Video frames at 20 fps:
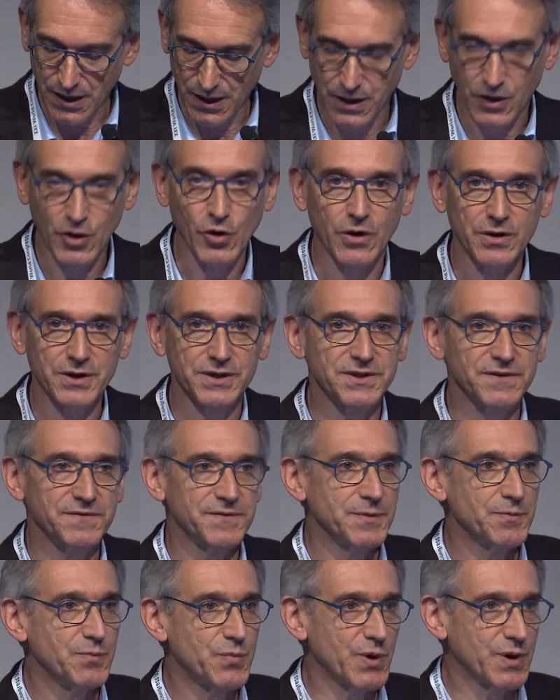cognitive
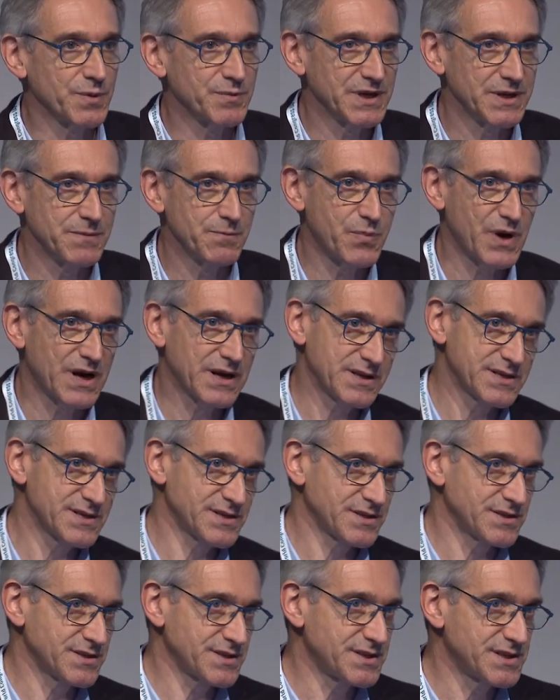impairment in
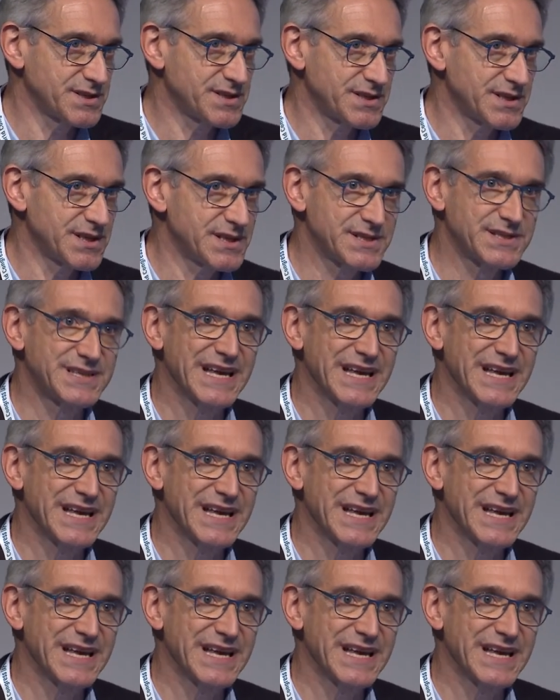Parkinson's disease.